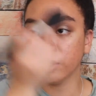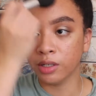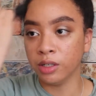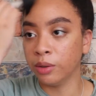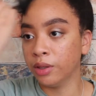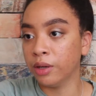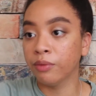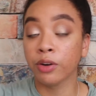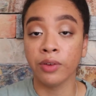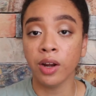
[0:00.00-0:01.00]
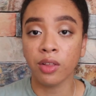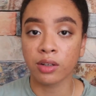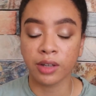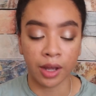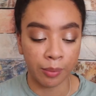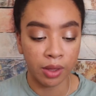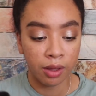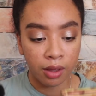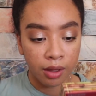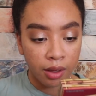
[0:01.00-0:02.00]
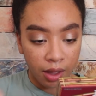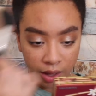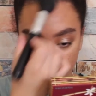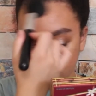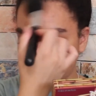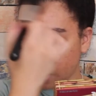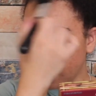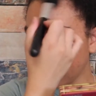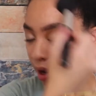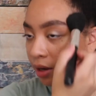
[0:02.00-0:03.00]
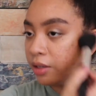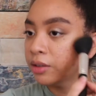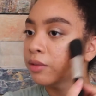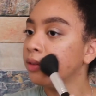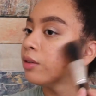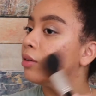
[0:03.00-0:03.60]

to deal with them for a very long time, and I kind of